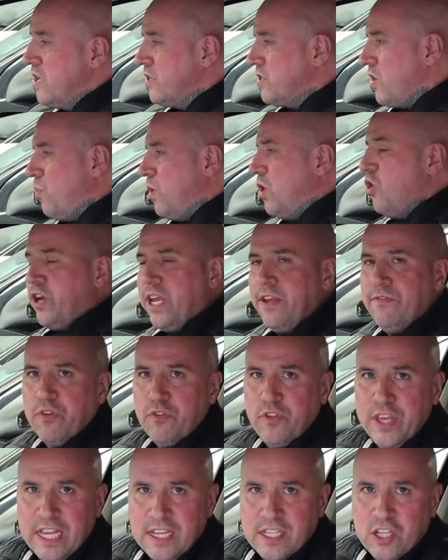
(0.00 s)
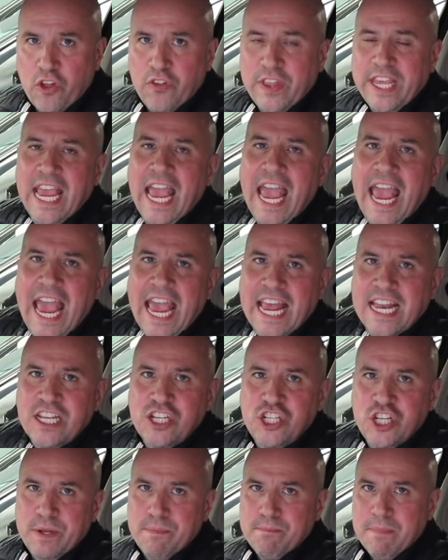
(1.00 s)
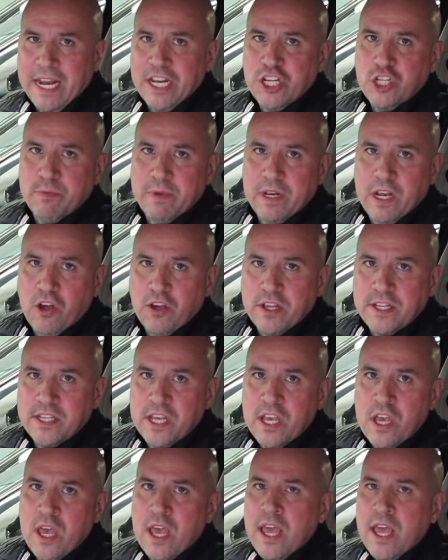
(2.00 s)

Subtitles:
So we're looking for things like the engine management light.